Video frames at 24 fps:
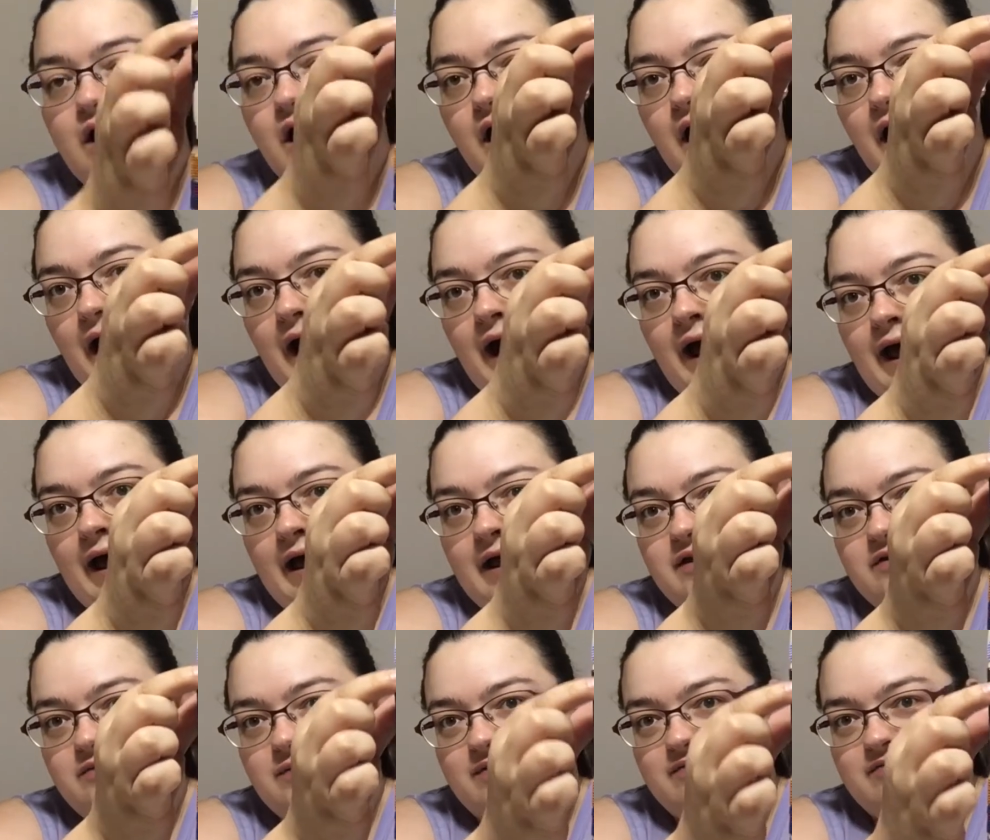And
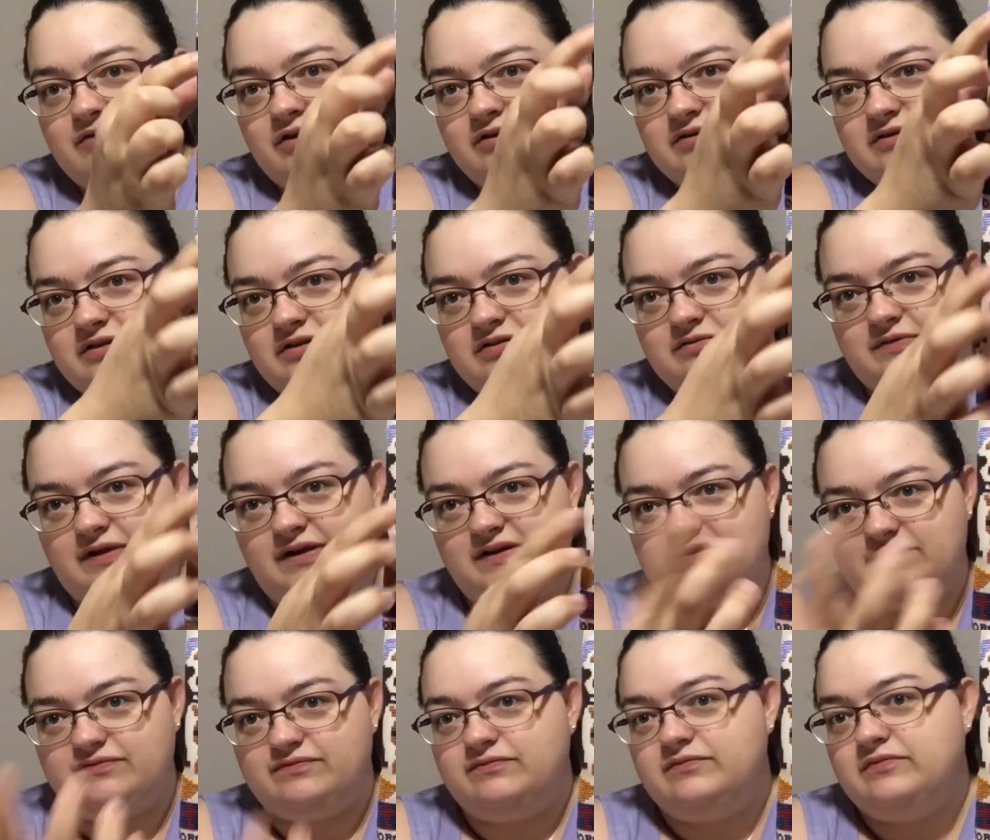we've got the three
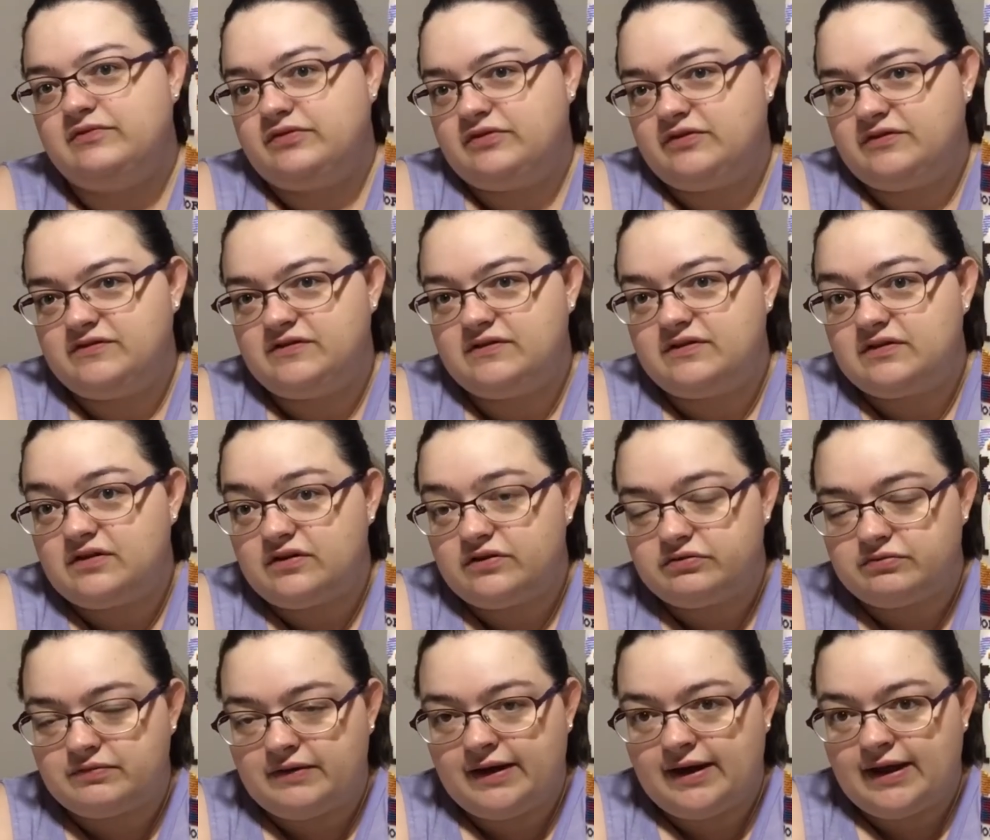different, because he's got
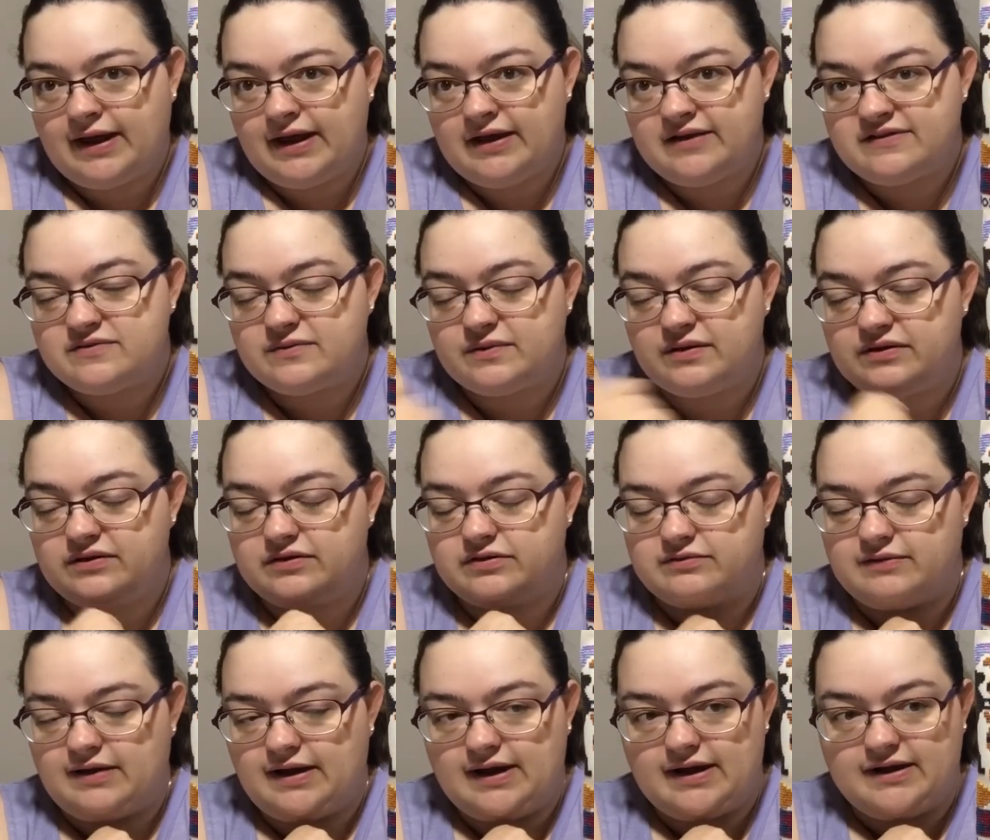three heads, we've got
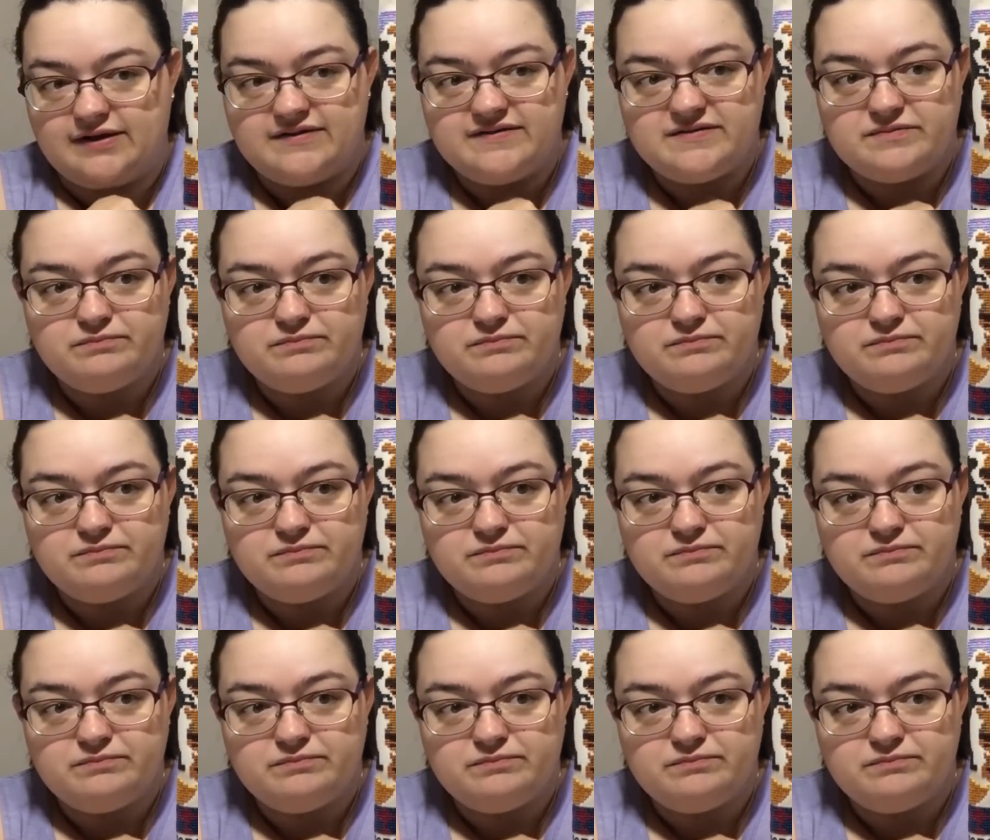three heads.